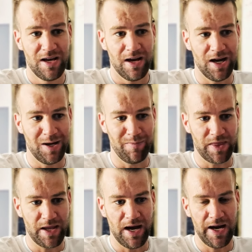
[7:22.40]
um,
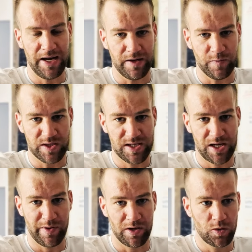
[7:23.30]
I was
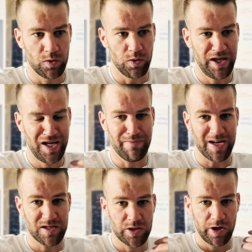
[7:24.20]
able to lean my
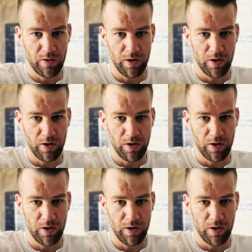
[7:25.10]
soul